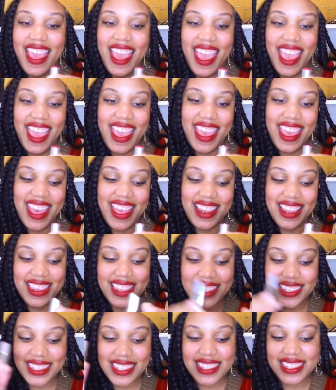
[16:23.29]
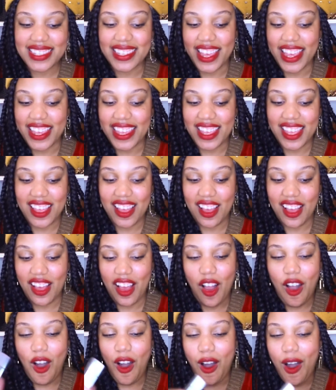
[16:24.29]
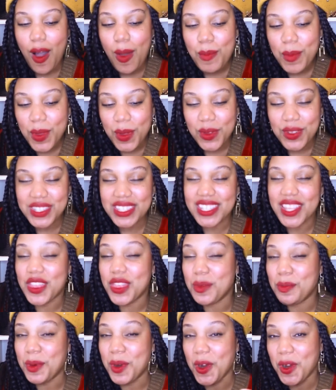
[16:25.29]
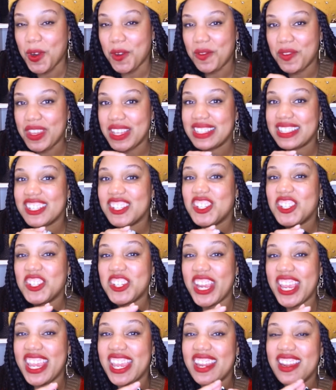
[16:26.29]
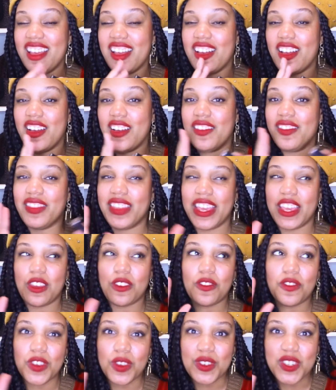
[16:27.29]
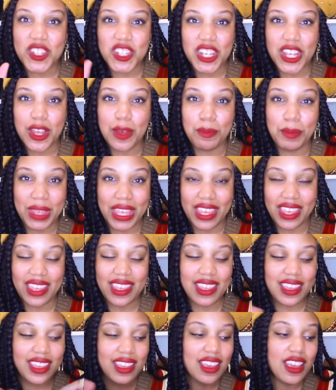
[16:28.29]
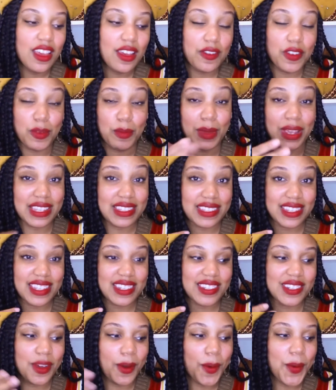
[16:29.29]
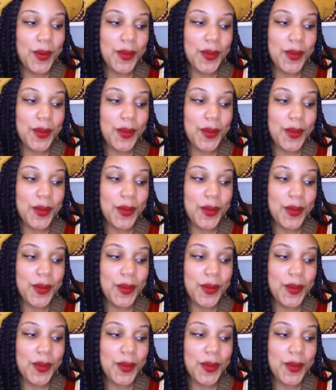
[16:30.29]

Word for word: And this is like almost the perfect shade of like fuchsia pink for my skin tone.